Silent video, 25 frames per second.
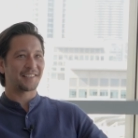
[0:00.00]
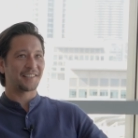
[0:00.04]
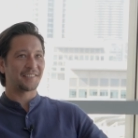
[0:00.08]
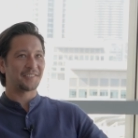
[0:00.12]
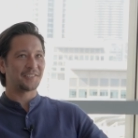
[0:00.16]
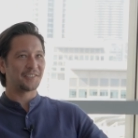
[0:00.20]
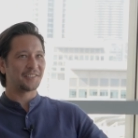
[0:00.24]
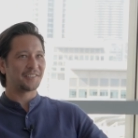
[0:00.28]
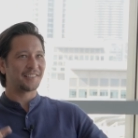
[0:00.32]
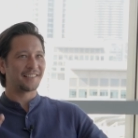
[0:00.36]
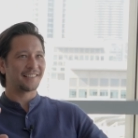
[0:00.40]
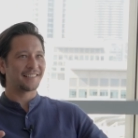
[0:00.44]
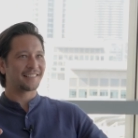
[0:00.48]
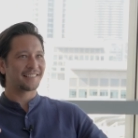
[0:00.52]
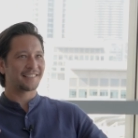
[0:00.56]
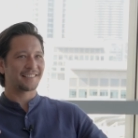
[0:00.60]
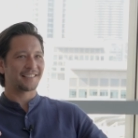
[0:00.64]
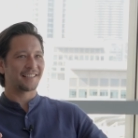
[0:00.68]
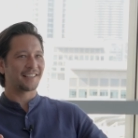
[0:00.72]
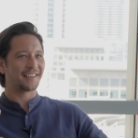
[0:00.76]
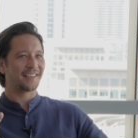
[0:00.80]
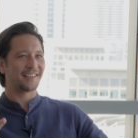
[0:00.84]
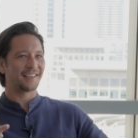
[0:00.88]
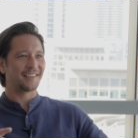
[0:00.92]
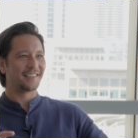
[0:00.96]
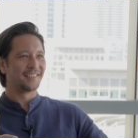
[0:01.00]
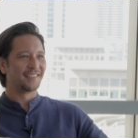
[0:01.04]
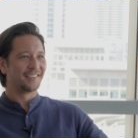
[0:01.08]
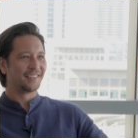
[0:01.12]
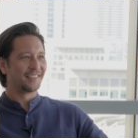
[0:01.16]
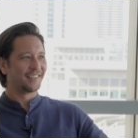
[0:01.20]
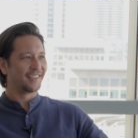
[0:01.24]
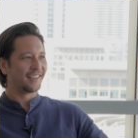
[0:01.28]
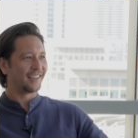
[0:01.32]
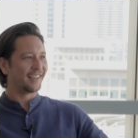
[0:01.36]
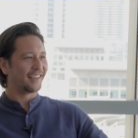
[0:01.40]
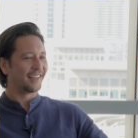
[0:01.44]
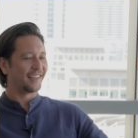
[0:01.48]
I did this uh,
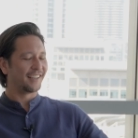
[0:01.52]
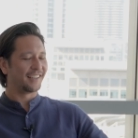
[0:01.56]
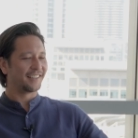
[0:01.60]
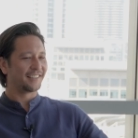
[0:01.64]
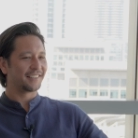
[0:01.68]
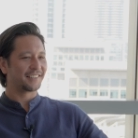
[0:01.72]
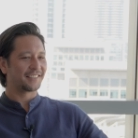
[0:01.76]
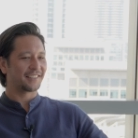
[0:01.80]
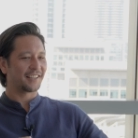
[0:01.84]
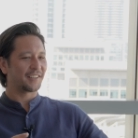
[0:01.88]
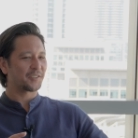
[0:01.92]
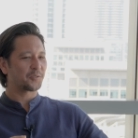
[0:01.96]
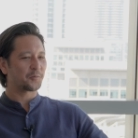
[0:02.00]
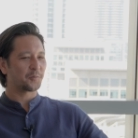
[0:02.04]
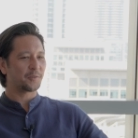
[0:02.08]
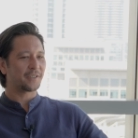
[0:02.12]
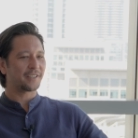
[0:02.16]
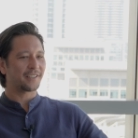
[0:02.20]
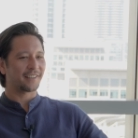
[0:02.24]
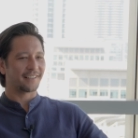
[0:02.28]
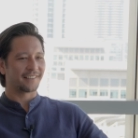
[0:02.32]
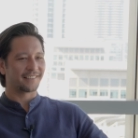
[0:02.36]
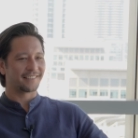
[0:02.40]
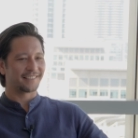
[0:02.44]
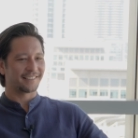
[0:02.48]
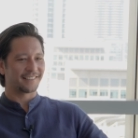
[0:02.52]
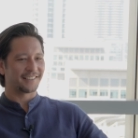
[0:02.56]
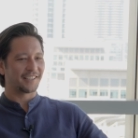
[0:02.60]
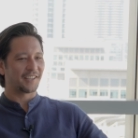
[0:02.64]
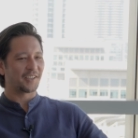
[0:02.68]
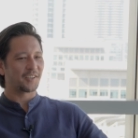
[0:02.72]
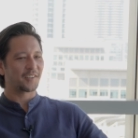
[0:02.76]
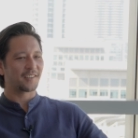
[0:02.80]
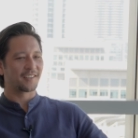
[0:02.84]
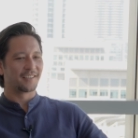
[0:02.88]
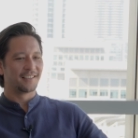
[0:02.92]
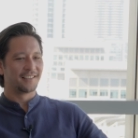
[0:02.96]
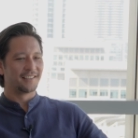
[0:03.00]
uh this last weekend.
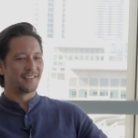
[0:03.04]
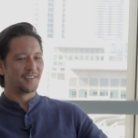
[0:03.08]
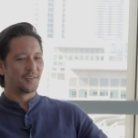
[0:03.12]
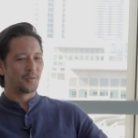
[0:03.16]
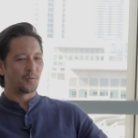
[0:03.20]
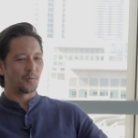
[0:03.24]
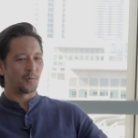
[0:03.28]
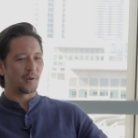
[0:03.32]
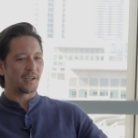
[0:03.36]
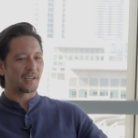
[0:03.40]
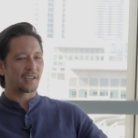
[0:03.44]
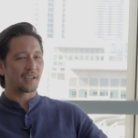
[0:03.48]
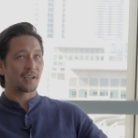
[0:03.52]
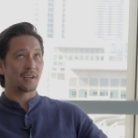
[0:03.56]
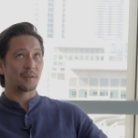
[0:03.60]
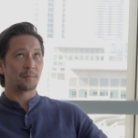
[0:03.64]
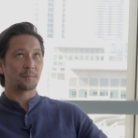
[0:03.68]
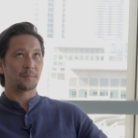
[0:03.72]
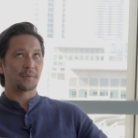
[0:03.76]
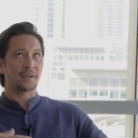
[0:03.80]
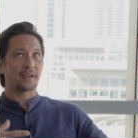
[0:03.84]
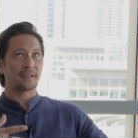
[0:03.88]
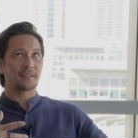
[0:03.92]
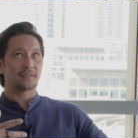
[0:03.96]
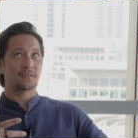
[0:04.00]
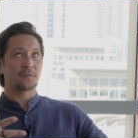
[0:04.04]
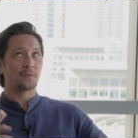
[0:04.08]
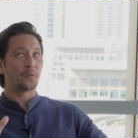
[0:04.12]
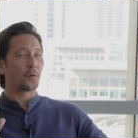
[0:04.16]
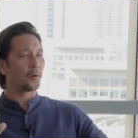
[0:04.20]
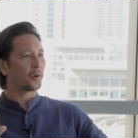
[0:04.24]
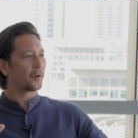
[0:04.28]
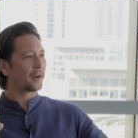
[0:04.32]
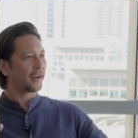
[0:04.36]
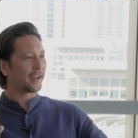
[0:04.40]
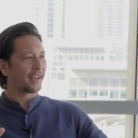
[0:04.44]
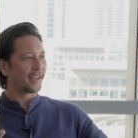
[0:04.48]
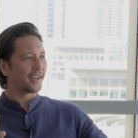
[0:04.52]
Like wake up at
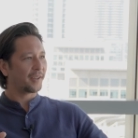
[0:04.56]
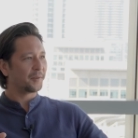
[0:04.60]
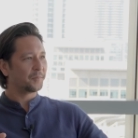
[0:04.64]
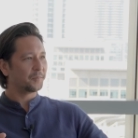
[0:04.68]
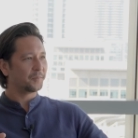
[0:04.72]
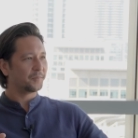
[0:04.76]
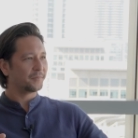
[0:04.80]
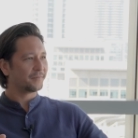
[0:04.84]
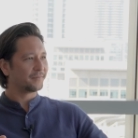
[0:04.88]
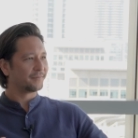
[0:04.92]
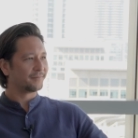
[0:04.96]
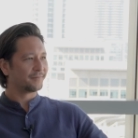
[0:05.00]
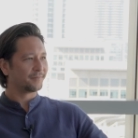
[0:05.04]
four a.m.